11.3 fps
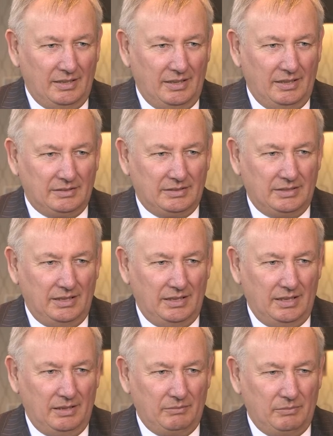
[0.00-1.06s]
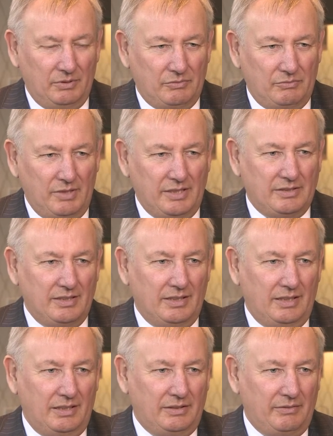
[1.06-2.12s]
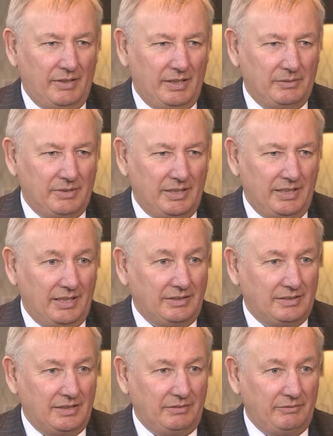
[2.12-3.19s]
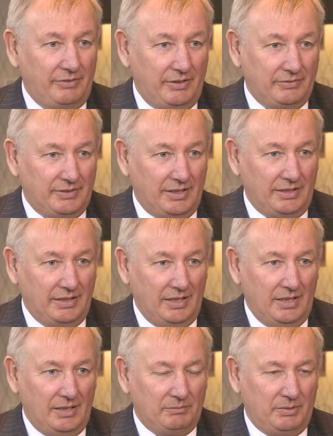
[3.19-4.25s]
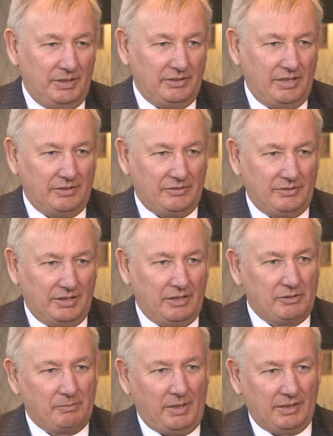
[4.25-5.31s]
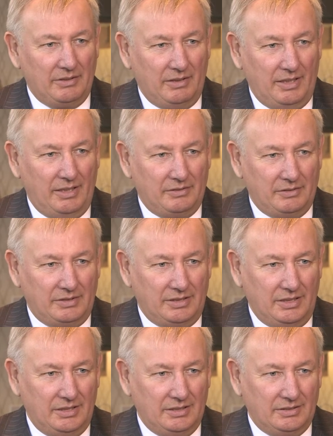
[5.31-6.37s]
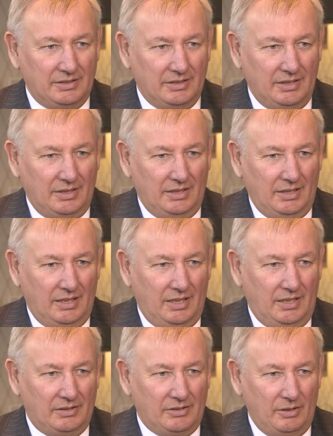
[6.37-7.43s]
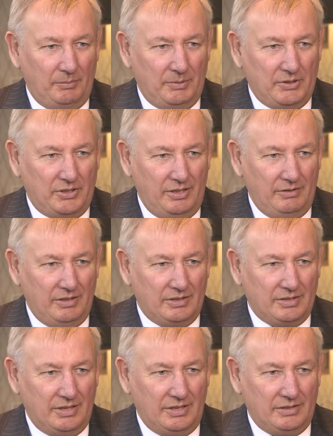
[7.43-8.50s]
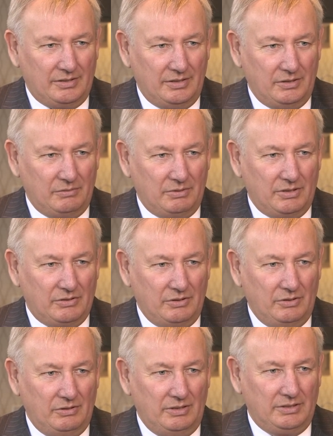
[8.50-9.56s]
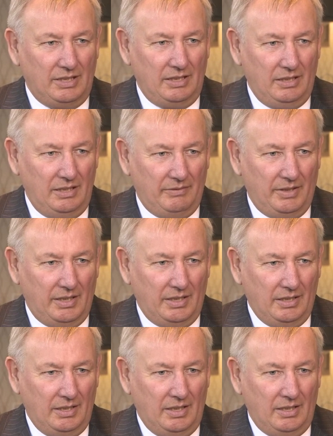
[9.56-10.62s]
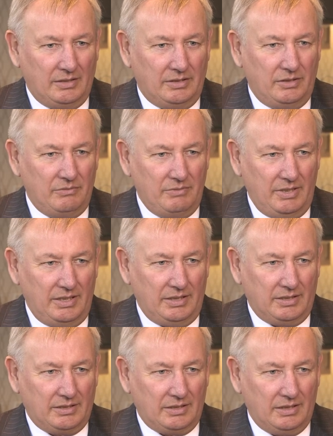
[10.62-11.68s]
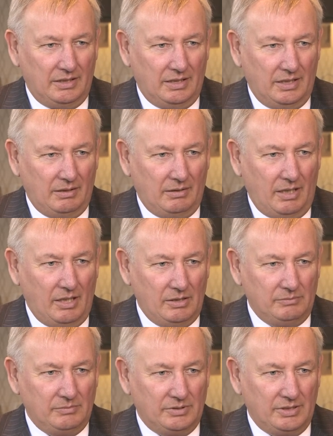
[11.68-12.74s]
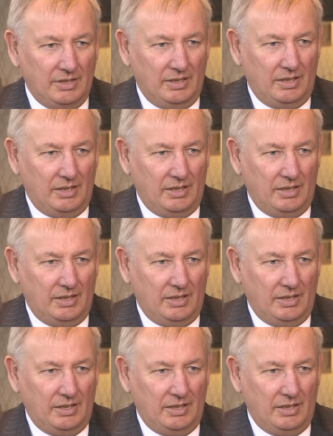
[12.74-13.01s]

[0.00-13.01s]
that uh, was recently developed in the 1850, but its history goes back 900 years. And it's an opportunity to restore and deliver unique uh, homes